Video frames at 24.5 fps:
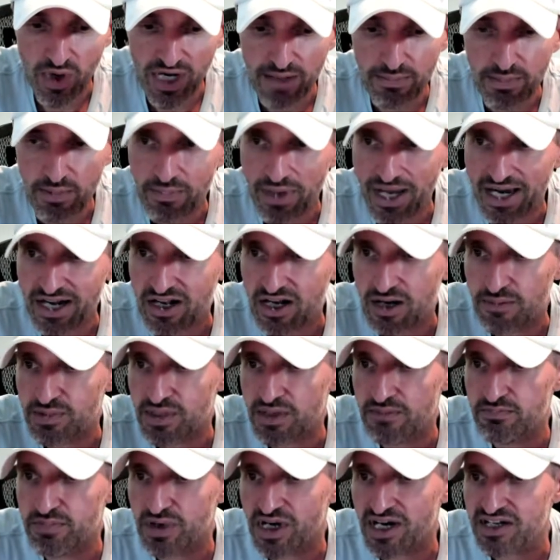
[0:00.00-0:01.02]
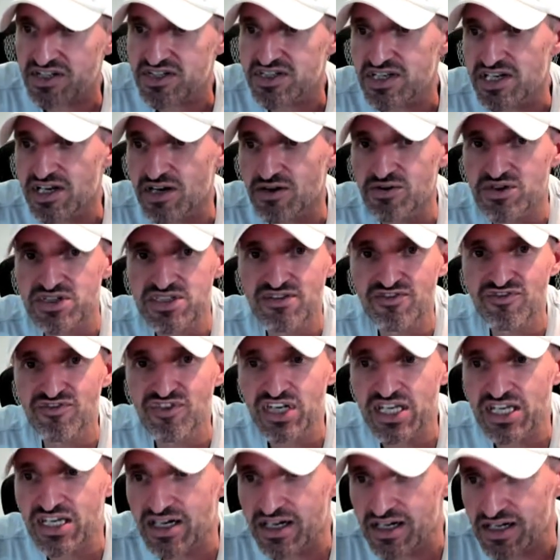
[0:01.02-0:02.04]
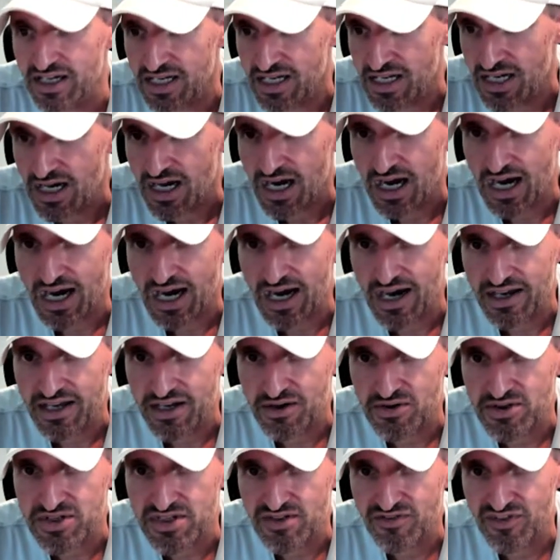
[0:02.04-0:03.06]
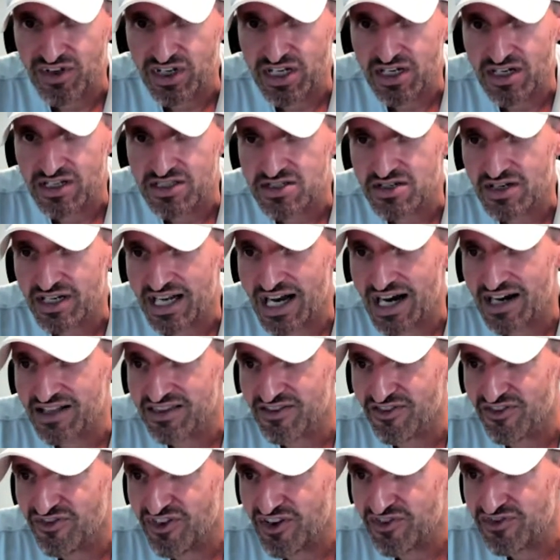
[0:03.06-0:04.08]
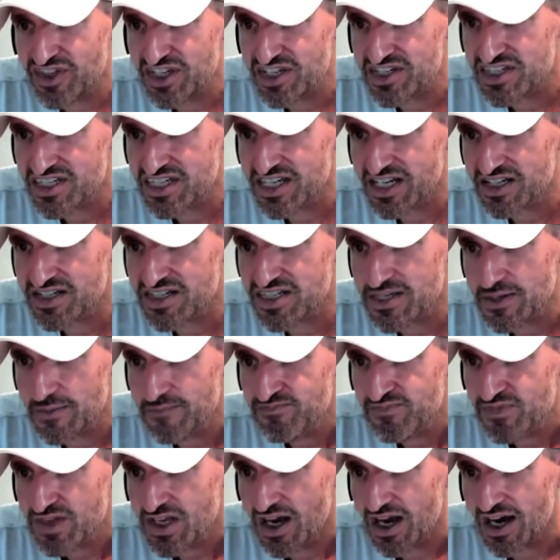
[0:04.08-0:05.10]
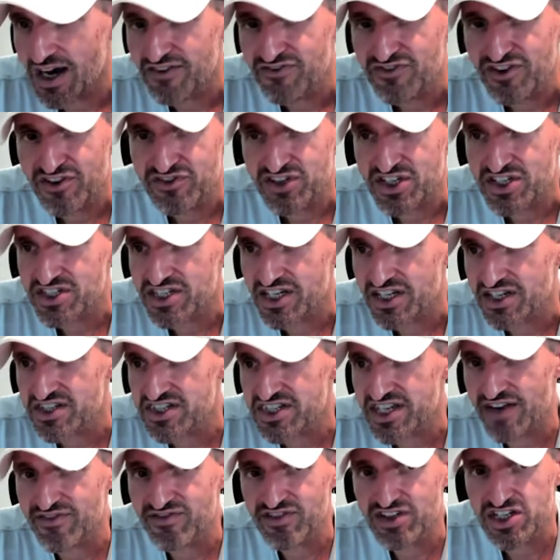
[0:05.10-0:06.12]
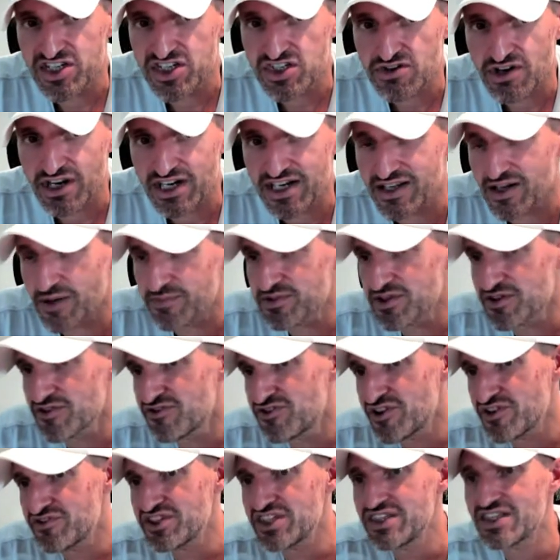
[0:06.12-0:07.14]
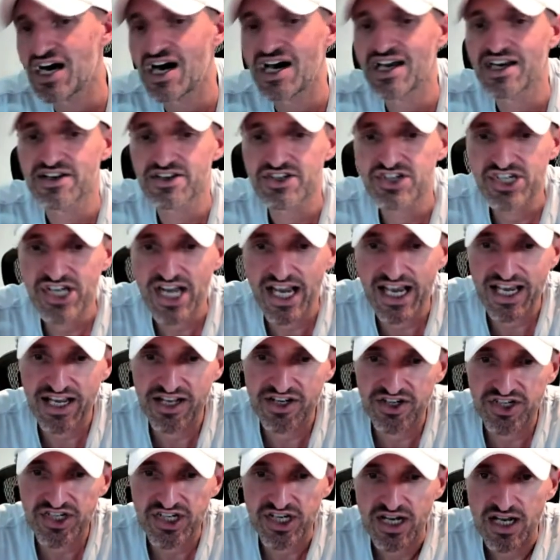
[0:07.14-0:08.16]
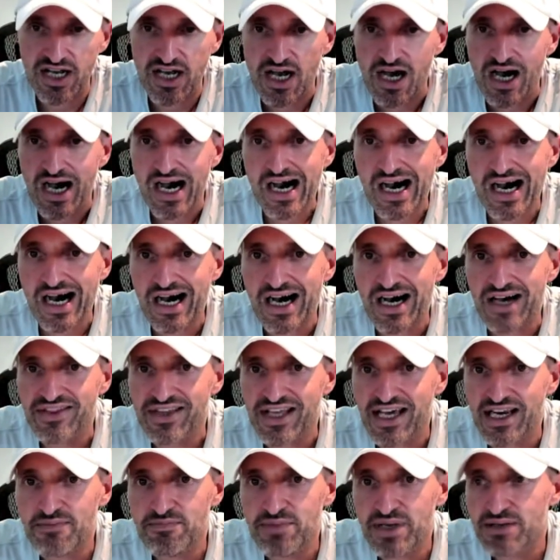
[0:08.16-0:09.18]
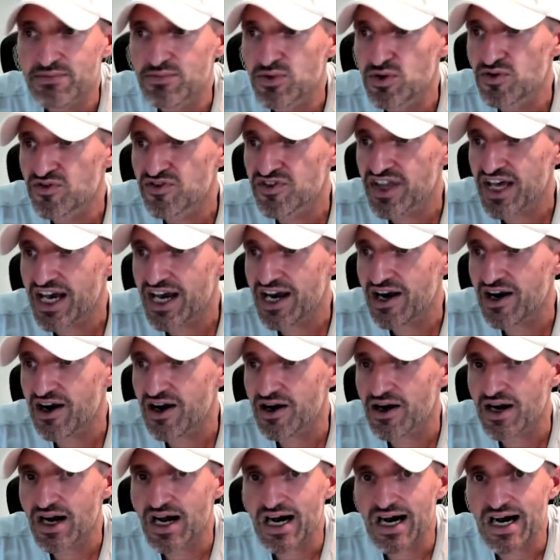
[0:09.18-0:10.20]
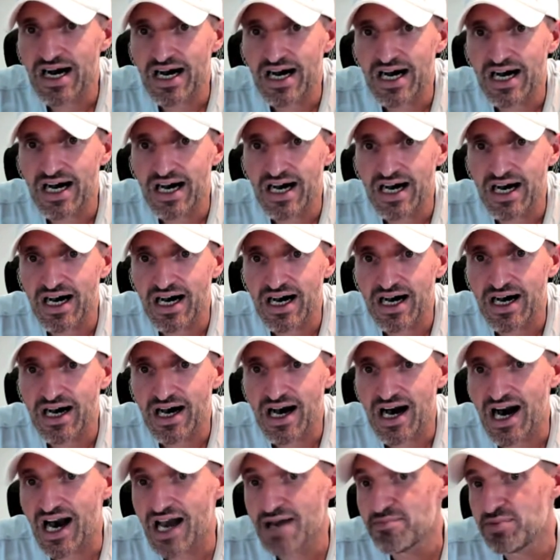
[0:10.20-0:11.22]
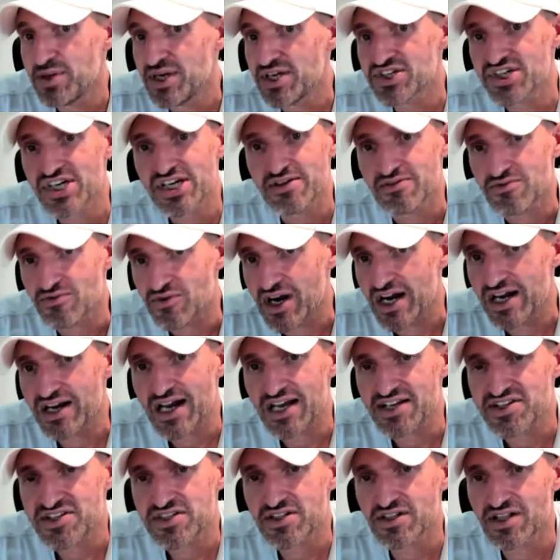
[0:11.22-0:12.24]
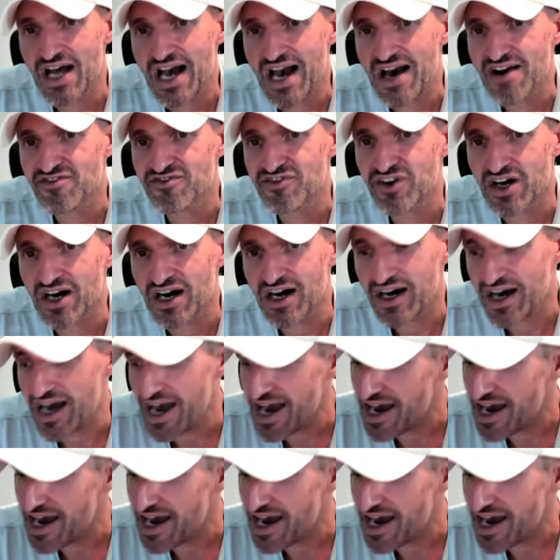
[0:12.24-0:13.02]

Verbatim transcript: went up about a couple of bucks. Here is Nvidia. Uh, here is Nvidia. Took out the 56, uh, 56.70s, traded up to 59 and change. Uh, not a big move there. Uh, IPG, right? I still have uh,